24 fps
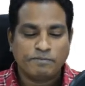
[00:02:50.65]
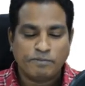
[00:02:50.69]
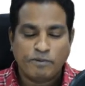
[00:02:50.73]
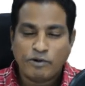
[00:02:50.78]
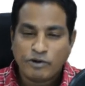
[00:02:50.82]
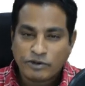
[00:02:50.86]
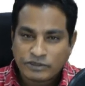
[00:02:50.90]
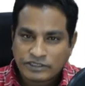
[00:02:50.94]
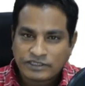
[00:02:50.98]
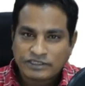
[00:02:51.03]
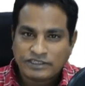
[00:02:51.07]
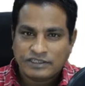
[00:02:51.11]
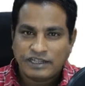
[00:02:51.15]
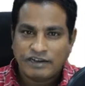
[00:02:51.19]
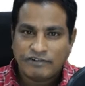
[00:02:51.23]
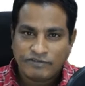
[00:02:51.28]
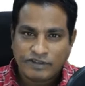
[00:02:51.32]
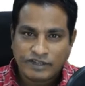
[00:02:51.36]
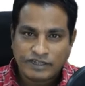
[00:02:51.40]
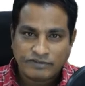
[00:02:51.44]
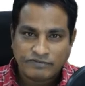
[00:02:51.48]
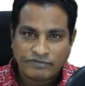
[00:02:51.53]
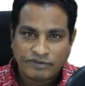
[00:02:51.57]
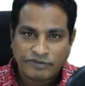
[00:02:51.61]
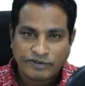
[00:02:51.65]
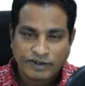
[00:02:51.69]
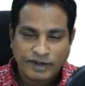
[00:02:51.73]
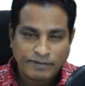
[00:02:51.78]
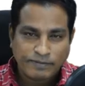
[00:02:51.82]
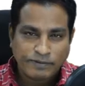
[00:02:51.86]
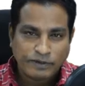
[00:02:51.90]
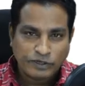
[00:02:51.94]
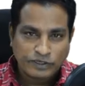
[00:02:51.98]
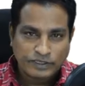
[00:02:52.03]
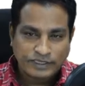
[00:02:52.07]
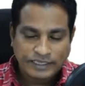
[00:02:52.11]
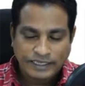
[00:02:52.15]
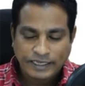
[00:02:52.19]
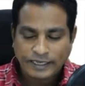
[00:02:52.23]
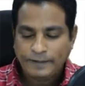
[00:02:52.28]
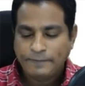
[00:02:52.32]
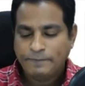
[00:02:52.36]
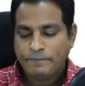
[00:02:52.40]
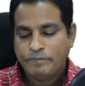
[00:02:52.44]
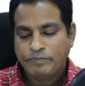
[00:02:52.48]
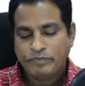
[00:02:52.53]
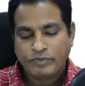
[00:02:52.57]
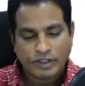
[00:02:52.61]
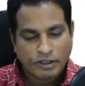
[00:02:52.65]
posts that we were able to see,